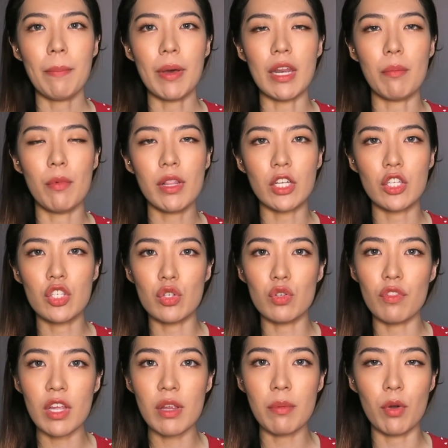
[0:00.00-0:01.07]
but they're more like
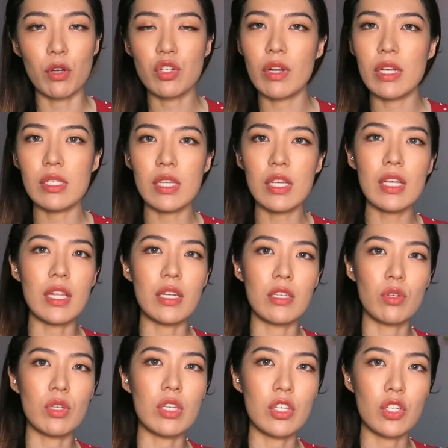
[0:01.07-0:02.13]
soothing and moisturizing, and this
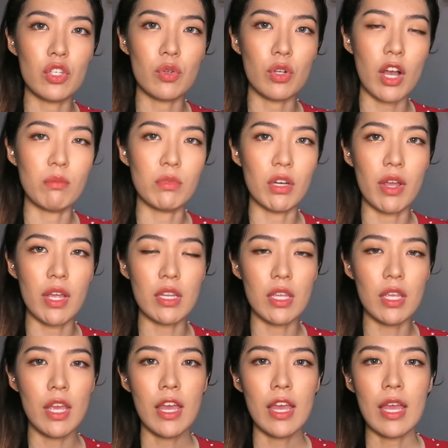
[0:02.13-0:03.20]
one is to calm down
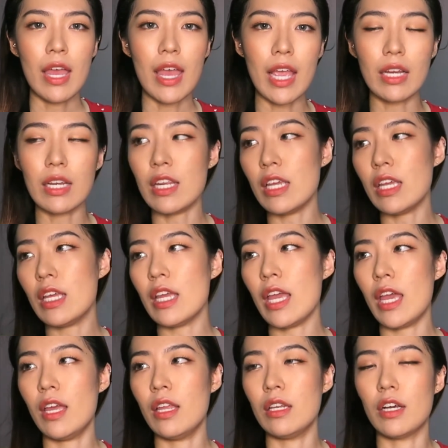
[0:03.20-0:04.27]
any acne
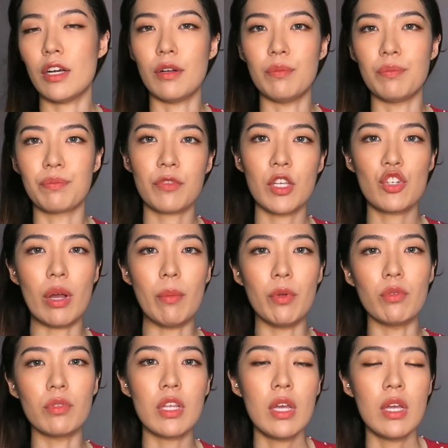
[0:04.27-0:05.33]
and troubled